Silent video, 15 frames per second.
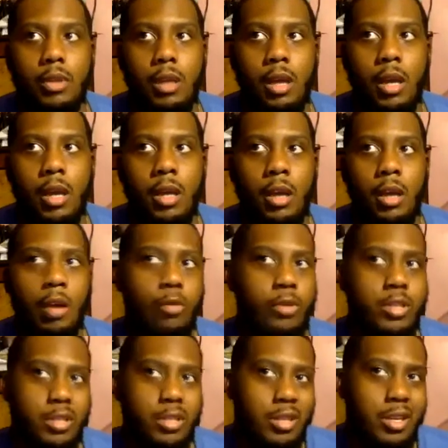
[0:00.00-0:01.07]
and the only
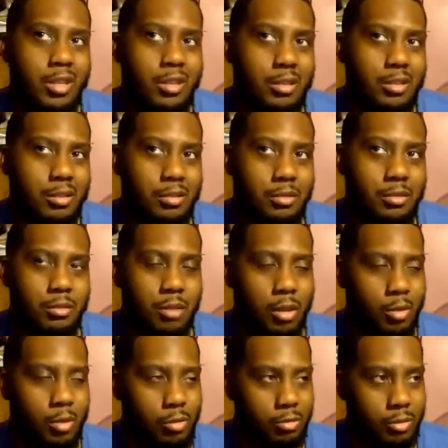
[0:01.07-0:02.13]
reason that the
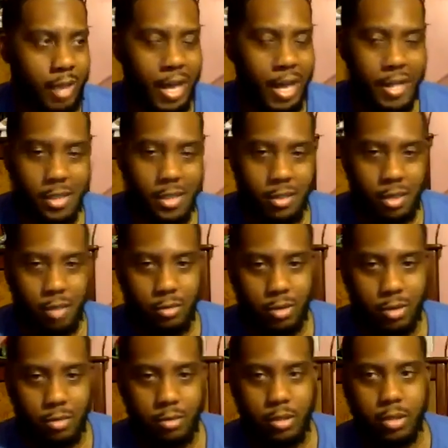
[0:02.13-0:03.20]
Nasty song was
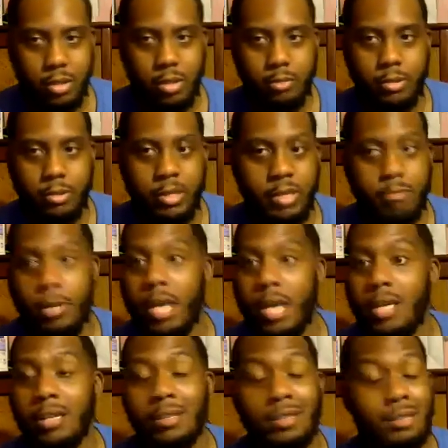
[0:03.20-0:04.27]
so good because
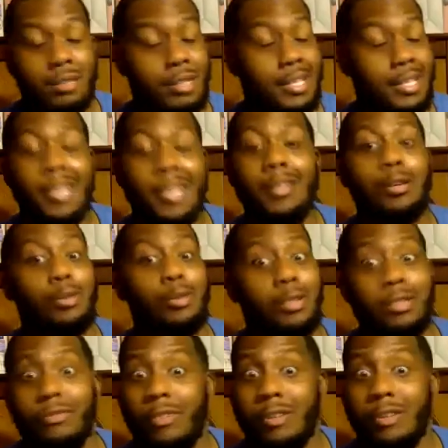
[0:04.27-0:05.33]
Megan killed her
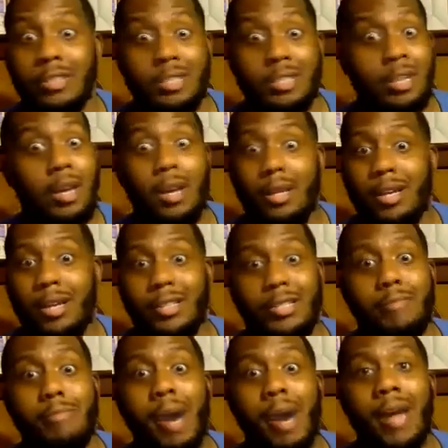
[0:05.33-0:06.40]
verse. Like she
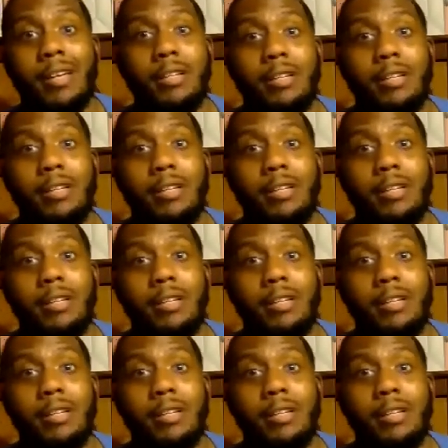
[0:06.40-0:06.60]
bodied her